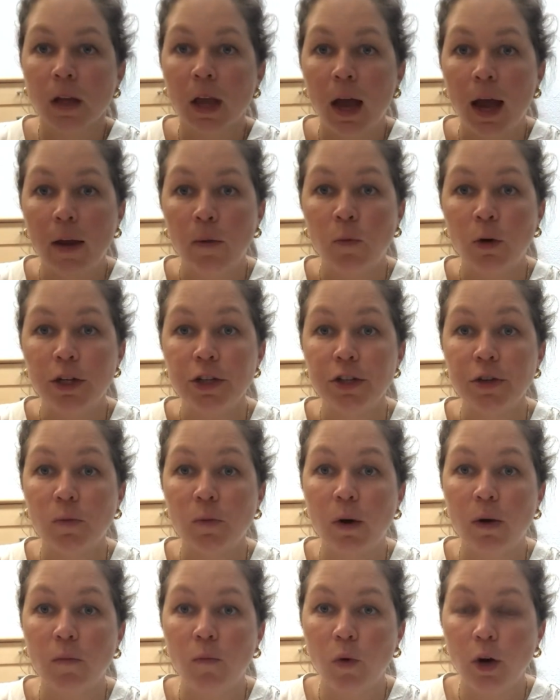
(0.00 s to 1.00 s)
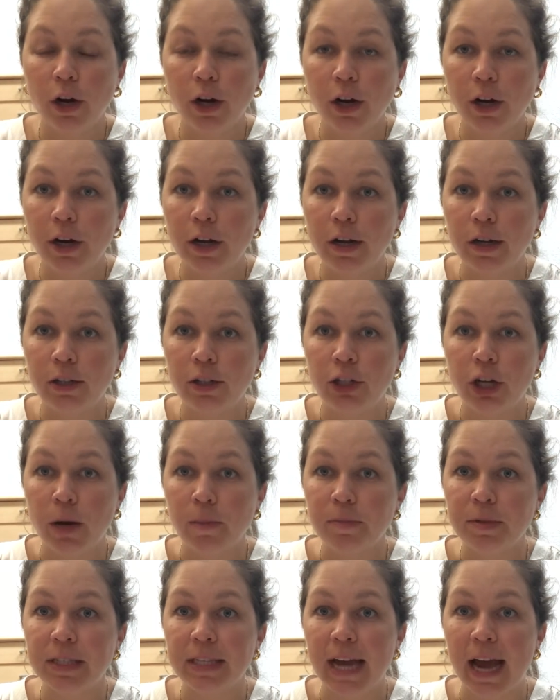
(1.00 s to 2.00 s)
I wonder what word
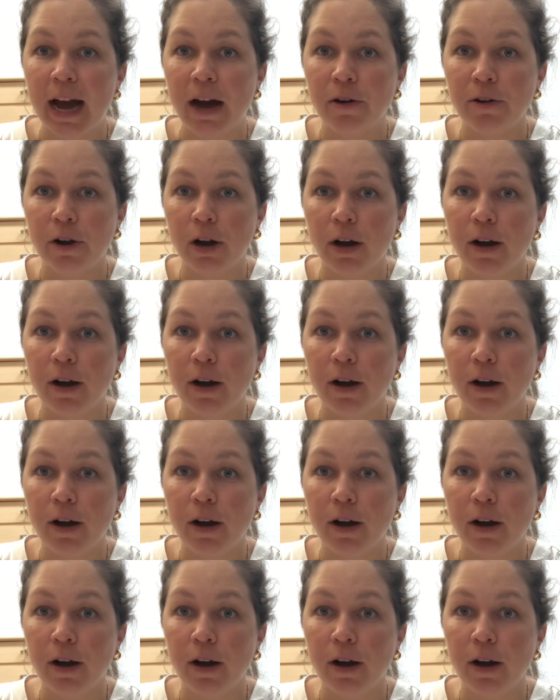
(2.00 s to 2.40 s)
jumps out